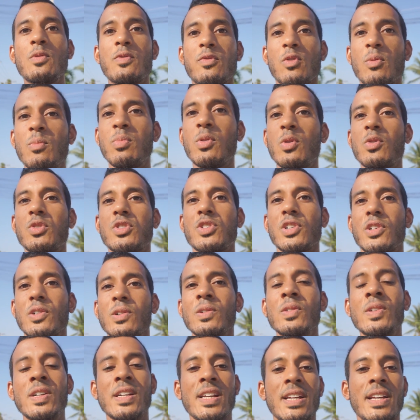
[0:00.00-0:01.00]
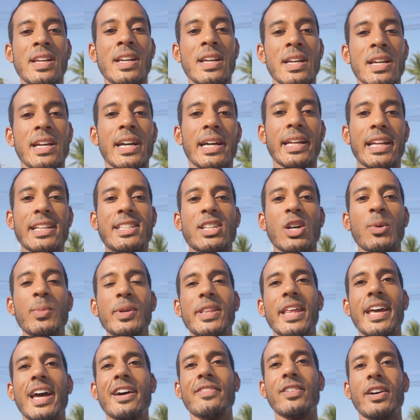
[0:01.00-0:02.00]
from Portugal and they tell me
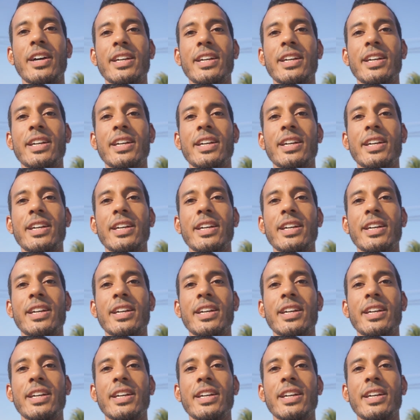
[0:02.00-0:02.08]
they have